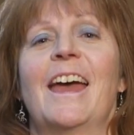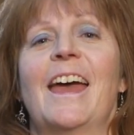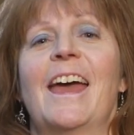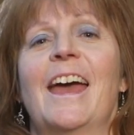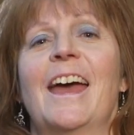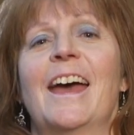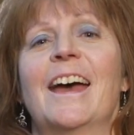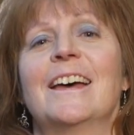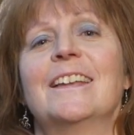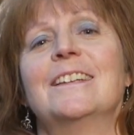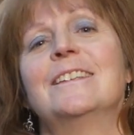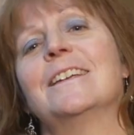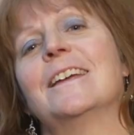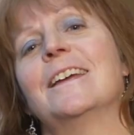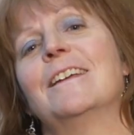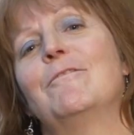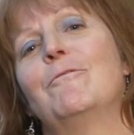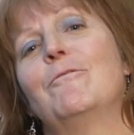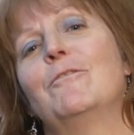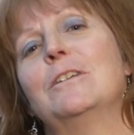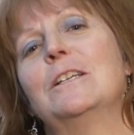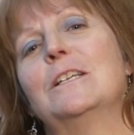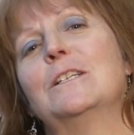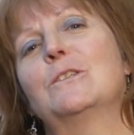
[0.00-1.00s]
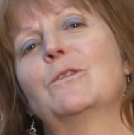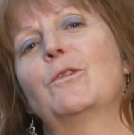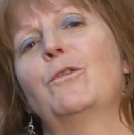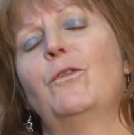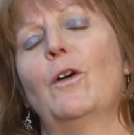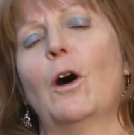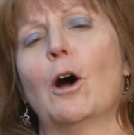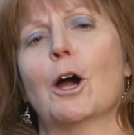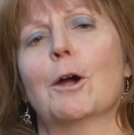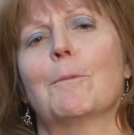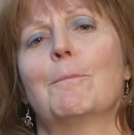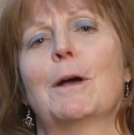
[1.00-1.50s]
And it is
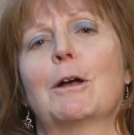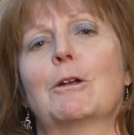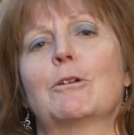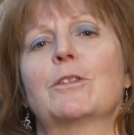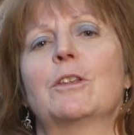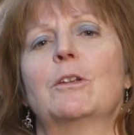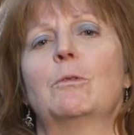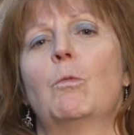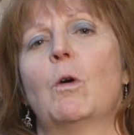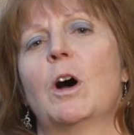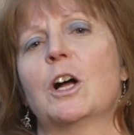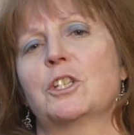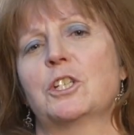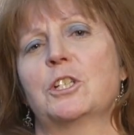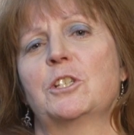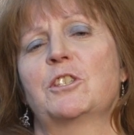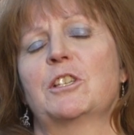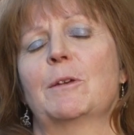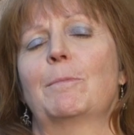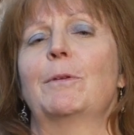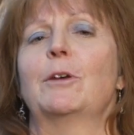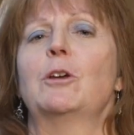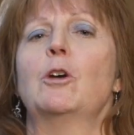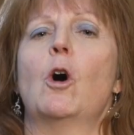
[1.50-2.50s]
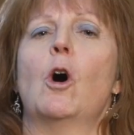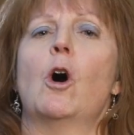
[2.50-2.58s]
far better than watching something